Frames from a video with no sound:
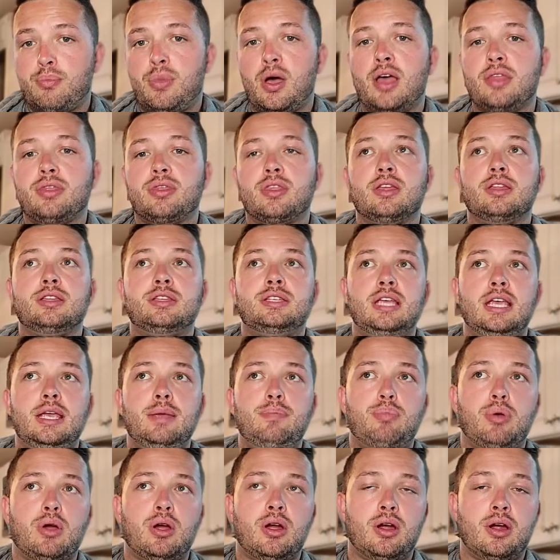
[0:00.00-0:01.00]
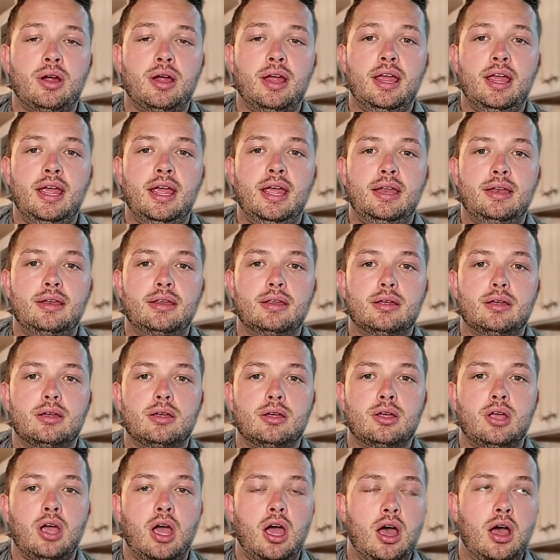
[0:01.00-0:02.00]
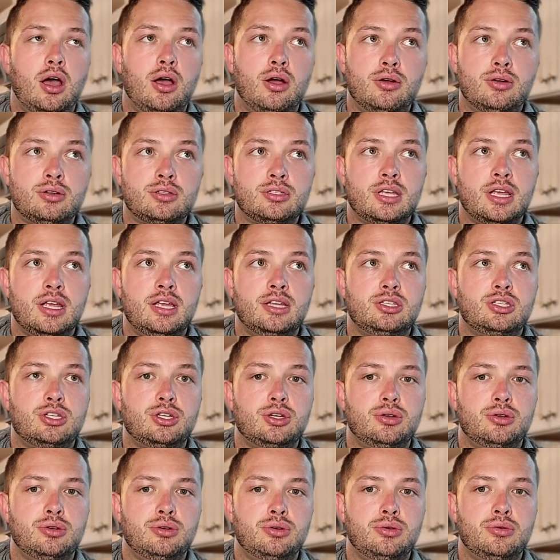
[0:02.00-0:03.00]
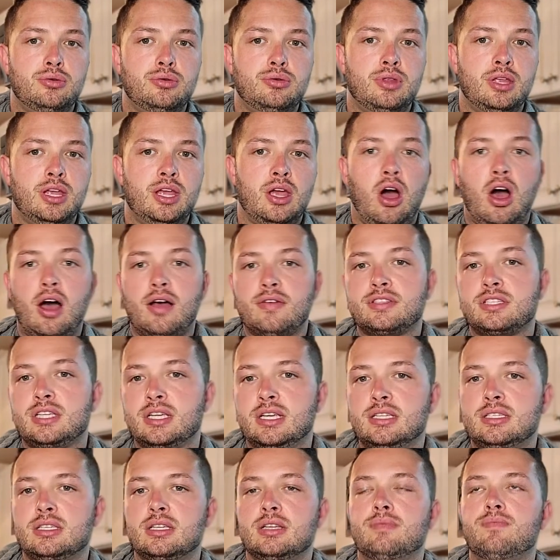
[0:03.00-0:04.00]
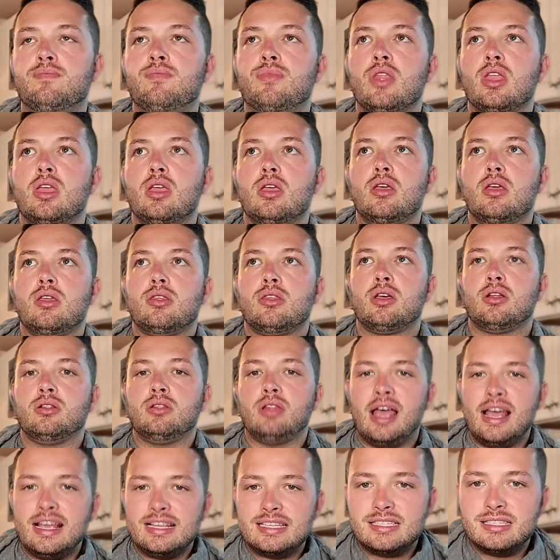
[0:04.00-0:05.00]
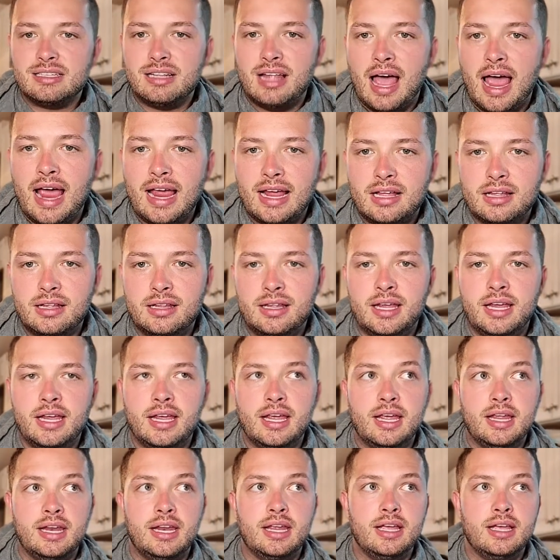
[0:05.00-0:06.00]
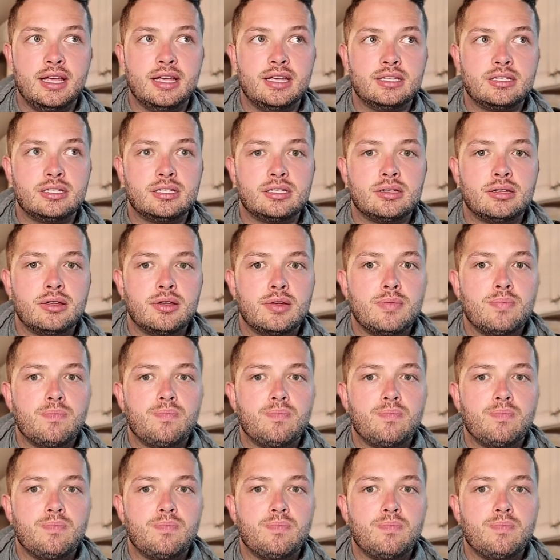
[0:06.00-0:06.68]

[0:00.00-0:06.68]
But the deeper it goes into the offseason, the less likely it is